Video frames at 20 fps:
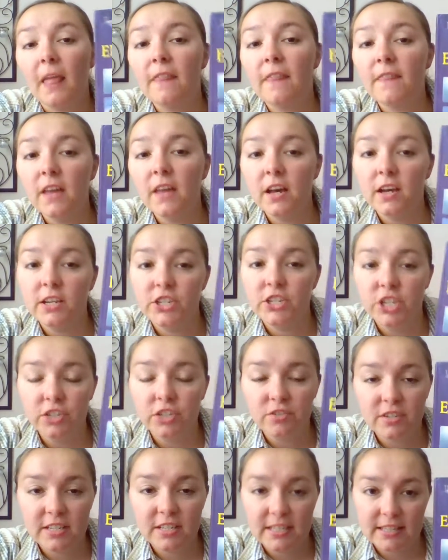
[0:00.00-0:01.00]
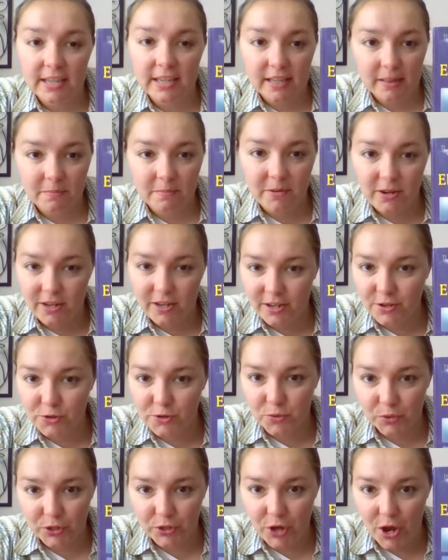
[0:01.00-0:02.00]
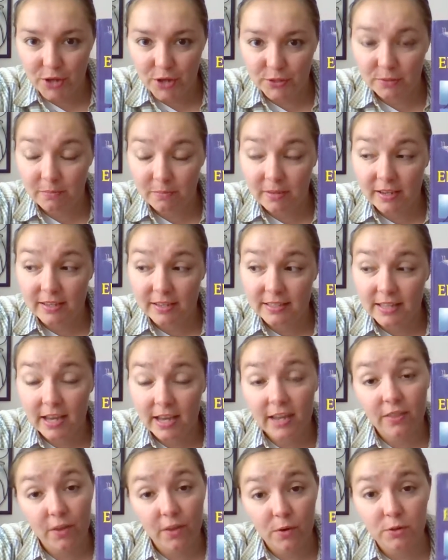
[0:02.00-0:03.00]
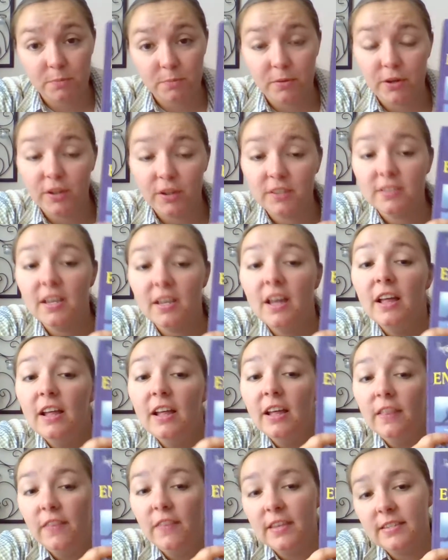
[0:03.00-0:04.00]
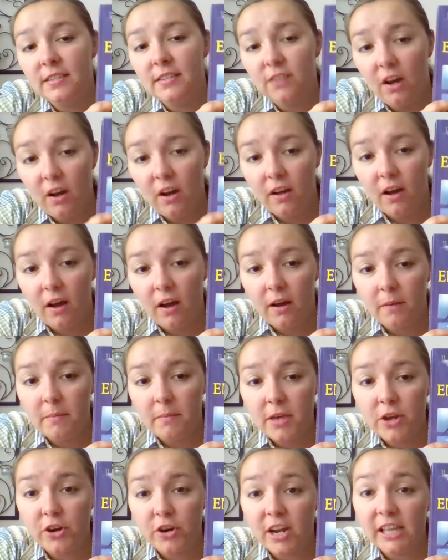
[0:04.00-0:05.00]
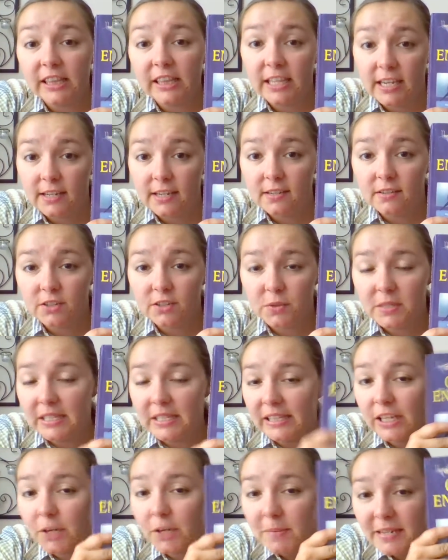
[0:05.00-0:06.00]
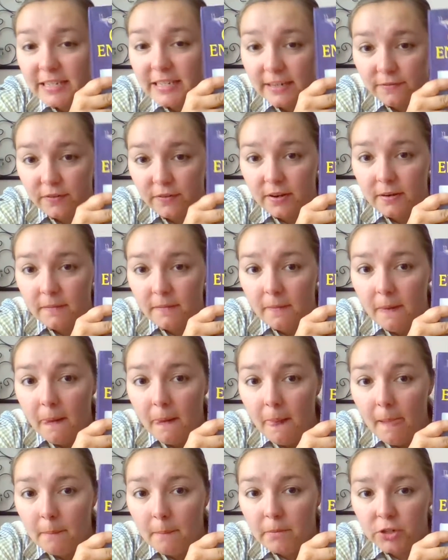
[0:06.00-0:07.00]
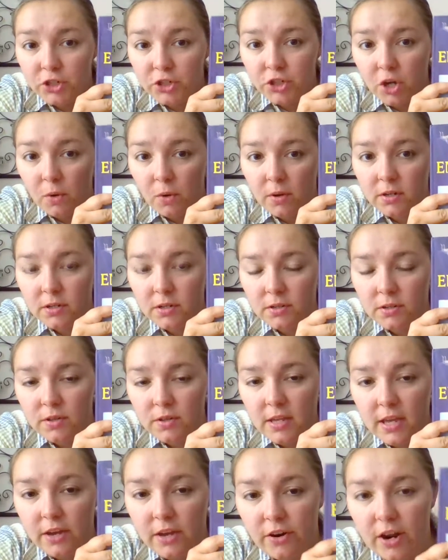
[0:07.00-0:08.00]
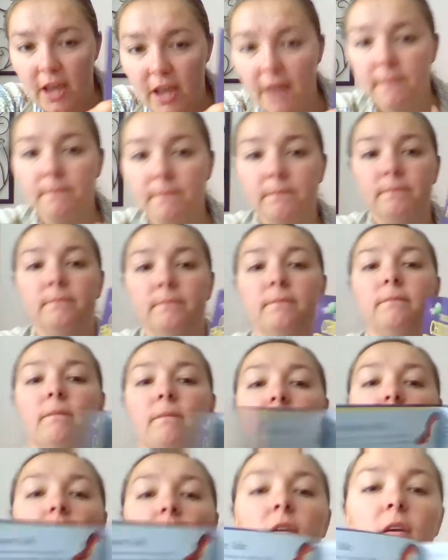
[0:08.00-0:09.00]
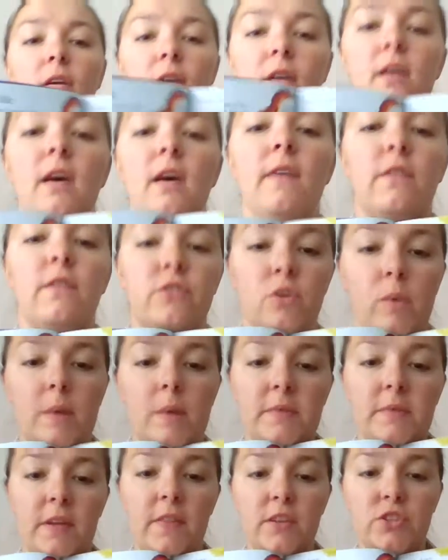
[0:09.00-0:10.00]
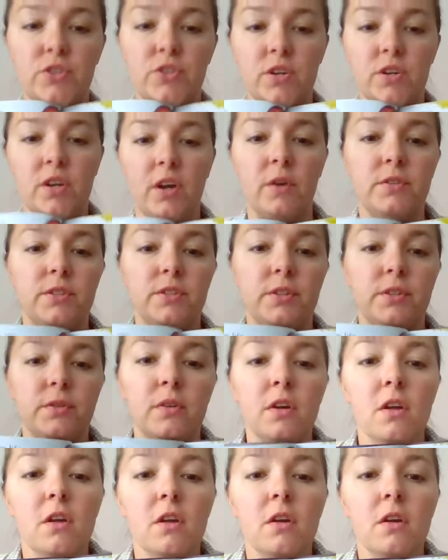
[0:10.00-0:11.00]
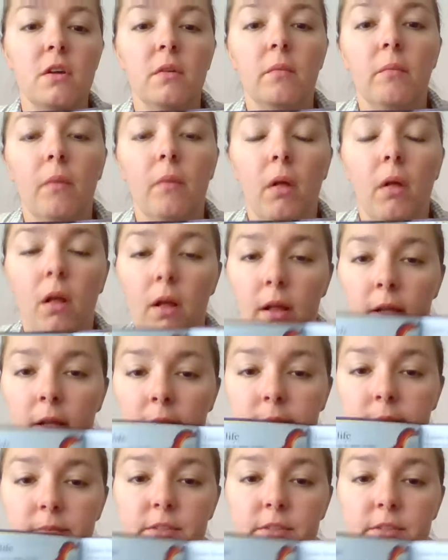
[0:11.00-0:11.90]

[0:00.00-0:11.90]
The Children's Encyclopedia is really awesome because, like those books, this is internet linked, so it's a little bit different, but you go onto the internet, and there's a website that you can go to,